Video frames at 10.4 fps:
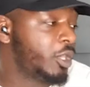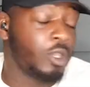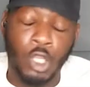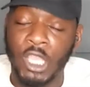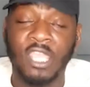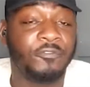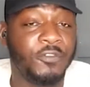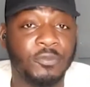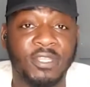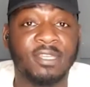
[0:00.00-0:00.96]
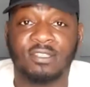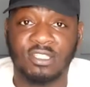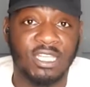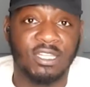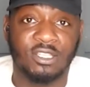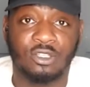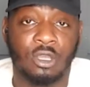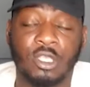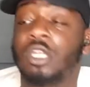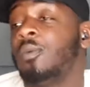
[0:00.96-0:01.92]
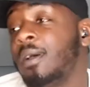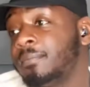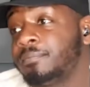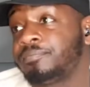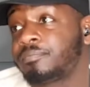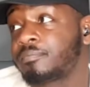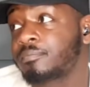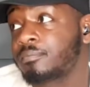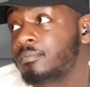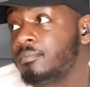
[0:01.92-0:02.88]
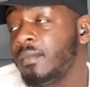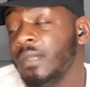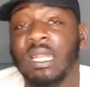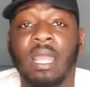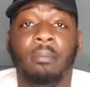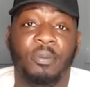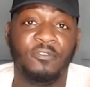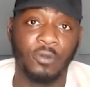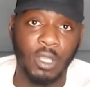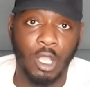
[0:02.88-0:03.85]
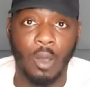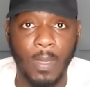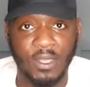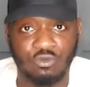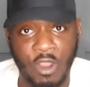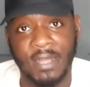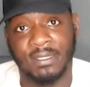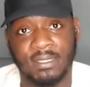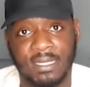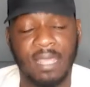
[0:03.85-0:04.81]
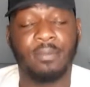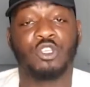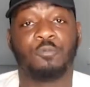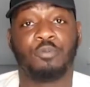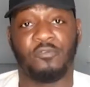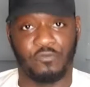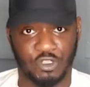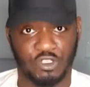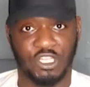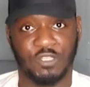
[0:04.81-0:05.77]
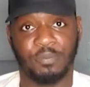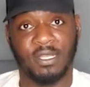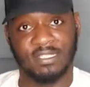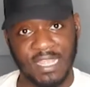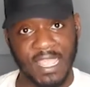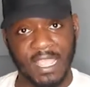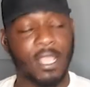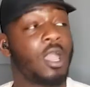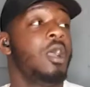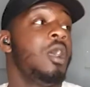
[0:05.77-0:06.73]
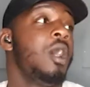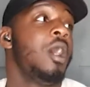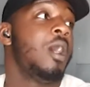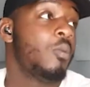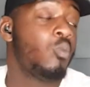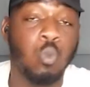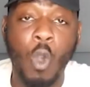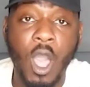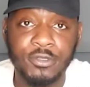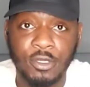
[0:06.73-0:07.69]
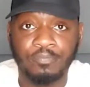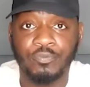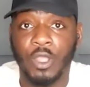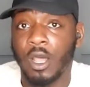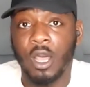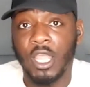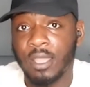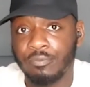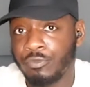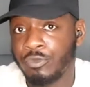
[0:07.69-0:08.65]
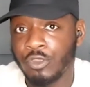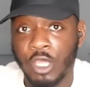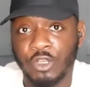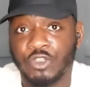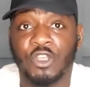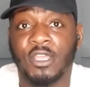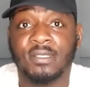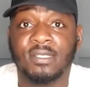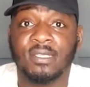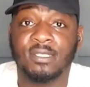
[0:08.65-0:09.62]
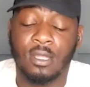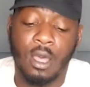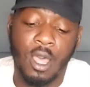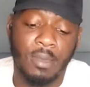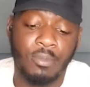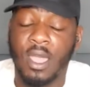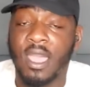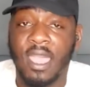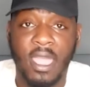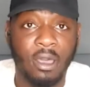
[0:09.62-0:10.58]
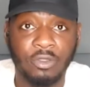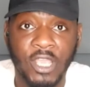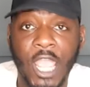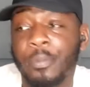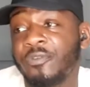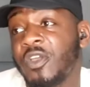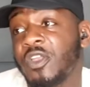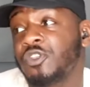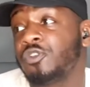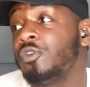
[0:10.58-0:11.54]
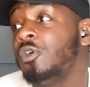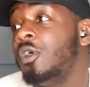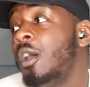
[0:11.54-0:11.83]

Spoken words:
if you didn't see this, you know what? Before I go on this rant, let me just preference this by saying, One, I am not a scientist. I am not a healthcare professional.